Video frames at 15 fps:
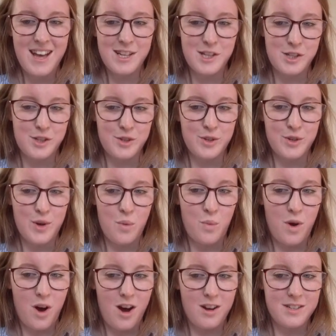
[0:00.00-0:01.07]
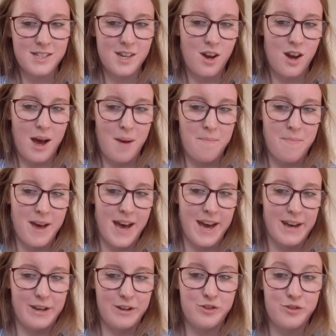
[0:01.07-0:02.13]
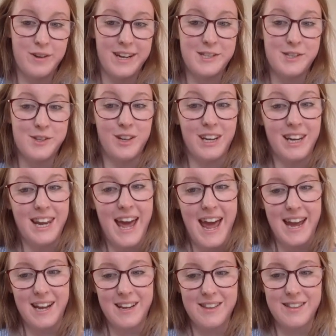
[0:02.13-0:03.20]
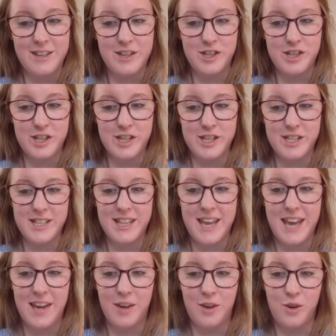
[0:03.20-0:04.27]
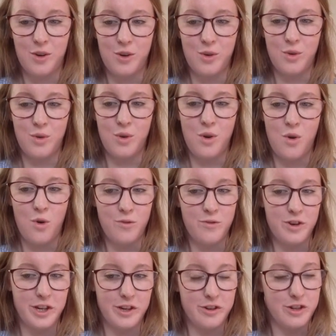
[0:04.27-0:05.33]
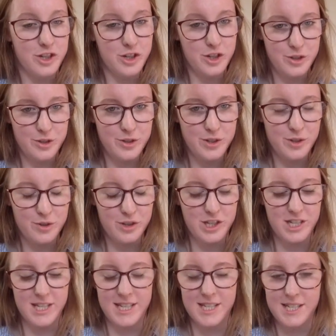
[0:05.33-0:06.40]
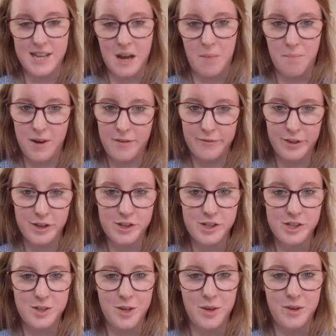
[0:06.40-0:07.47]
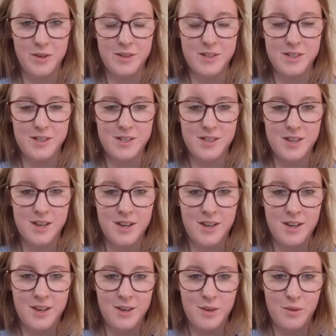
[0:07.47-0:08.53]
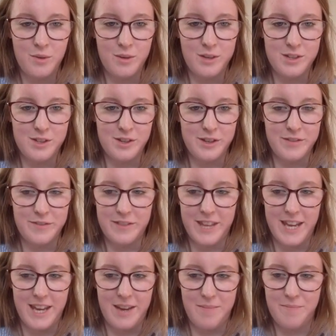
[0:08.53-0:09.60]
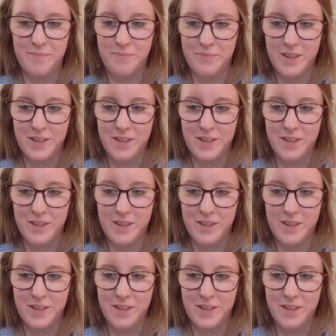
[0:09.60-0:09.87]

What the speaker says: So what about trouser length? Should they go over your shoes or should they sit above your shoes? What's sort of the